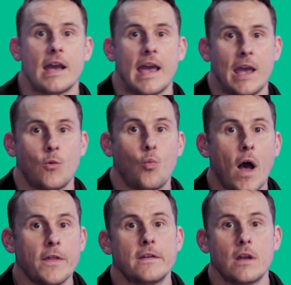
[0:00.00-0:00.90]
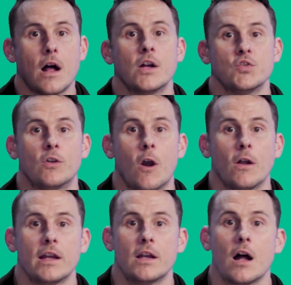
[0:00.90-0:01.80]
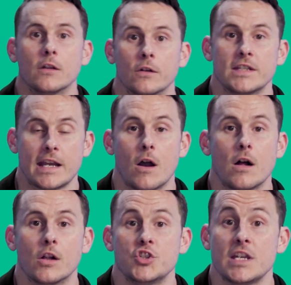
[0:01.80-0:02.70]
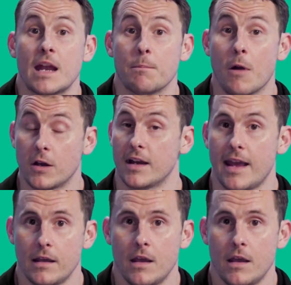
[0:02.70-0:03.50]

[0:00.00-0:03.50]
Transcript: a wealth of knowledge regarding color psychology and marketing.